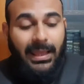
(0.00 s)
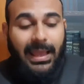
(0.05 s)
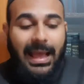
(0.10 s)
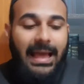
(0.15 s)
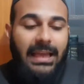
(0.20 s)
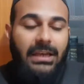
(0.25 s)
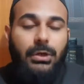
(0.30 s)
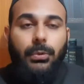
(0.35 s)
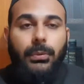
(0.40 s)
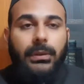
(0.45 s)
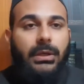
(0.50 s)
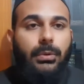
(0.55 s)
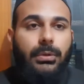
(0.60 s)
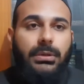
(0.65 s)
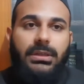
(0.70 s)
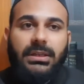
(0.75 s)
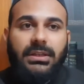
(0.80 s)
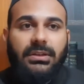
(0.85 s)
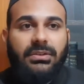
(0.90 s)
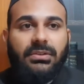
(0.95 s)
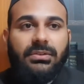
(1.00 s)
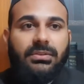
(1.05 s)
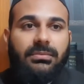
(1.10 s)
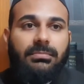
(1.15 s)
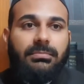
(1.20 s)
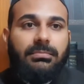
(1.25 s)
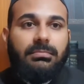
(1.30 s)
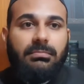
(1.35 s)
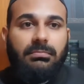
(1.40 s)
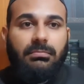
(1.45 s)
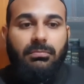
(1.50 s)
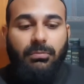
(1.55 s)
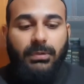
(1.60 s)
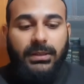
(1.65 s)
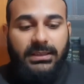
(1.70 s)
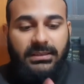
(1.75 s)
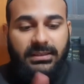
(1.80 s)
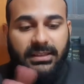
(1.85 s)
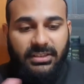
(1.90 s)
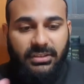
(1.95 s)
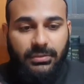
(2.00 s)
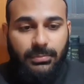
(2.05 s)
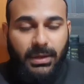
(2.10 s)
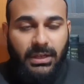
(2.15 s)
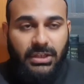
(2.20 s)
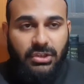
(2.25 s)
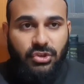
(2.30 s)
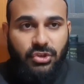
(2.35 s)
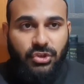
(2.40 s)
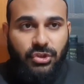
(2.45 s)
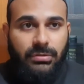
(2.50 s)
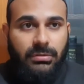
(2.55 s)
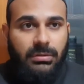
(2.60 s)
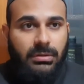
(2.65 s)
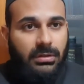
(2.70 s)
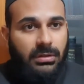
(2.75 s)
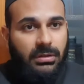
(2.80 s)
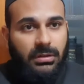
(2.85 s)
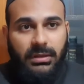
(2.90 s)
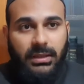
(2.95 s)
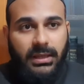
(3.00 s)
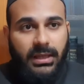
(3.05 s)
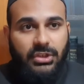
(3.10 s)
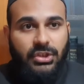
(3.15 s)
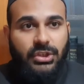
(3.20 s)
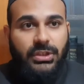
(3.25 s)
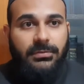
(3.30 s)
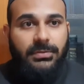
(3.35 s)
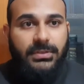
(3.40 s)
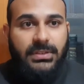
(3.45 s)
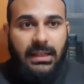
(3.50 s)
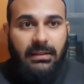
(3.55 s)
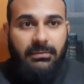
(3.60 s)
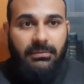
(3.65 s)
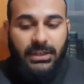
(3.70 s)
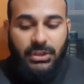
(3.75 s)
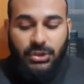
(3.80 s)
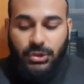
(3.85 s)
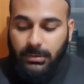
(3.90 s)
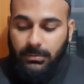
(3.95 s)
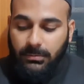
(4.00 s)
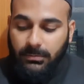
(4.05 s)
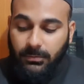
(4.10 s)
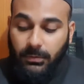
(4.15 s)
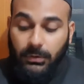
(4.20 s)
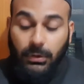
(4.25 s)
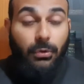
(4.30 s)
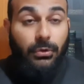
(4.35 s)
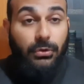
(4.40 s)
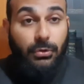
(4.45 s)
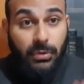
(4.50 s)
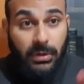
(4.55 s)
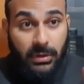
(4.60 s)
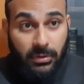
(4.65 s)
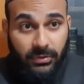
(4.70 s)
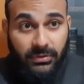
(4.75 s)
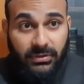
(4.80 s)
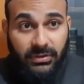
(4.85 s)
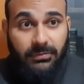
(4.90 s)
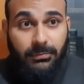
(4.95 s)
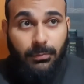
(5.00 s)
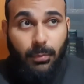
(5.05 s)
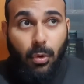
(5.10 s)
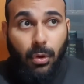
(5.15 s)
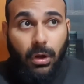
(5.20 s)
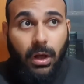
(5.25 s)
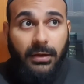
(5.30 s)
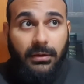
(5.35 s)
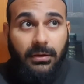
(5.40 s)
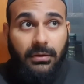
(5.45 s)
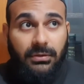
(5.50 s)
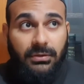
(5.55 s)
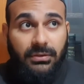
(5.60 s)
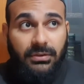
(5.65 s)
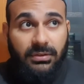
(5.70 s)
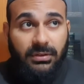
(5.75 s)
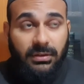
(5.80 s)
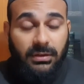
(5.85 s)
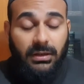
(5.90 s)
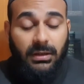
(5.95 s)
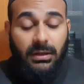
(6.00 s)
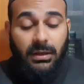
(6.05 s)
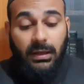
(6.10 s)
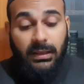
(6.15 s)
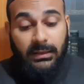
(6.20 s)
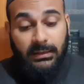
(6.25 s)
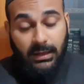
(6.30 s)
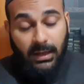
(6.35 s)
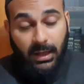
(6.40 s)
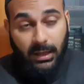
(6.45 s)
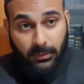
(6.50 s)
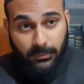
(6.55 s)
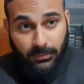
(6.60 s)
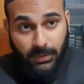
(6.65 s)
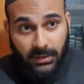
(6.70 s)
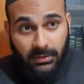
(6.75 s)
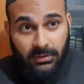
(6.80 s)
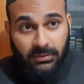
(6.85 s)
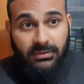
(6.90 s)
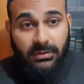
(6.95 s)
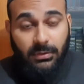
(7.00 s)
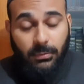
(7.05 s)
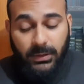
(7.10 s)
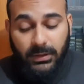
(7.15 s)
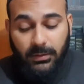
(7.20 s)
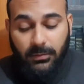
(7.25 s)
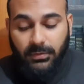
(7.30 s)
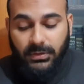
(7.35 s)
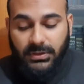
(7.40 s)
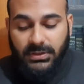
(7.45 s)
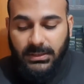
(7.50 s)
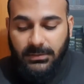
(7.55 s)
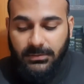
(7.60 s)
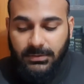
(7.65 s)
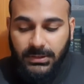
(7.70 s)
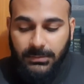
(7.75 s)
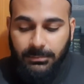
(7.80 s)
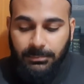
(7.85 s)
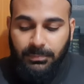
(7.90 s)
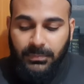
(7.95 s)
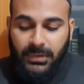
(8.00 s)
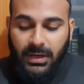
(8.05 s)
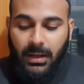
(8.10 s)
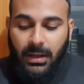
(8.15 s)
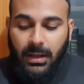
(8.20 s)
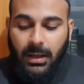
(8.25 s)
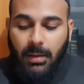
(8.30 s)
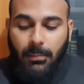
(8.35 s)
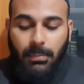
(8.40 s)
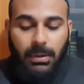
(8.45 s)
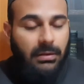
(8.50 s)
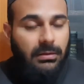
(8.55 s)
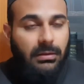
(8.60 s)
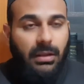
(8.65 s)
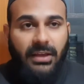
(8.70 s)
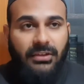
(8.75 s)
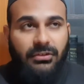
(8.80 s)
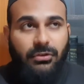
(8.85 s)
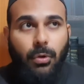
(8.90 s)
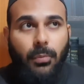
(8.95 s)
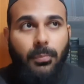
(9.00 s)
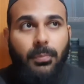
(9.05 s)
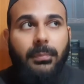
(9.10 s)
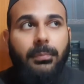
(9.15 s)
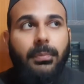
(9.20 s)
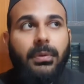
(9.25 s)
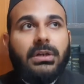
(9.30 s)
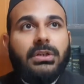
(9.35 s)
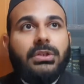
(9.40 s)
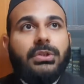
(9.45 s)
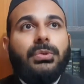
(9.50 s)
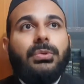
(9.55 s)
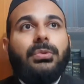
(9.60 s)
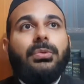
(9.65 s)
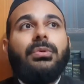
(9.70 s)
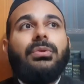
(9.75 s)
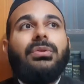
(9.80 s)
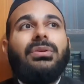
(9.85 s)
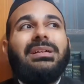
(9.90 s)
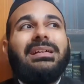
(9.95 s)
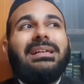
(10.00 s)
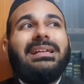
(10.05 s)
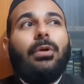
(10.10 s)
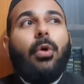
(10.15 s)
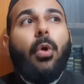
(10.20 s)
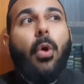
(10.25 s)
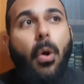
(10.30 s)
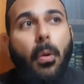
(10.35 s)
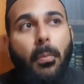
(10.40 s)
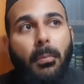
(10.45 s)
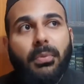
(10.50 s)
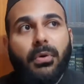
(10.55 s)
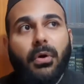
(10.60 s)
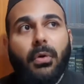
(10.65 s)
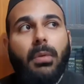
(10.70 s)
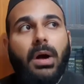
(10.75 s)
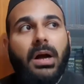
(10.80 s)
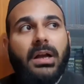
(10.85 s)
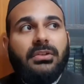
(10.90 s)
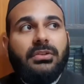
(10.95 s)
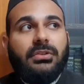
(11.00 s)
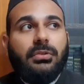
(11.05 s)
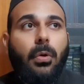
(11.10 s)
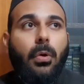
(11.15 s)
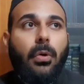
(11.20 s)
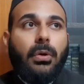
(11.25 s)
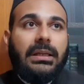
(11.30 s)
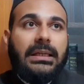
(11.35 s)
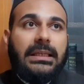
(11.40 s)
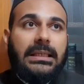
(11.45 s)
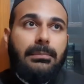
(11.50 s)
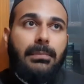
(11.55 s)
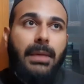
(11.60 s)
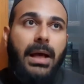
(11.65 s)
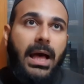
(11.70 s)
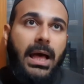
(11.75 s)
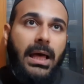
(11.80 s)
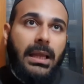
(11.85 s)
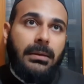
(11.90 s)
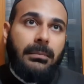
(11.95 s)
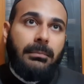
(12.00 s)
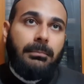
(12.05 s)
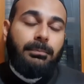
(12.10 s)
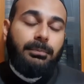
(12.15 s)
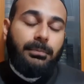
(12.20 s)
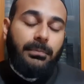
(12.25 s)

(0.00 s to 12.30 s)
and doing good deeds. With this much, they achieve salvation for those who didn't receive more guidance and the kind of guidance that we have received. But Allah is not prepared to compromise on Iman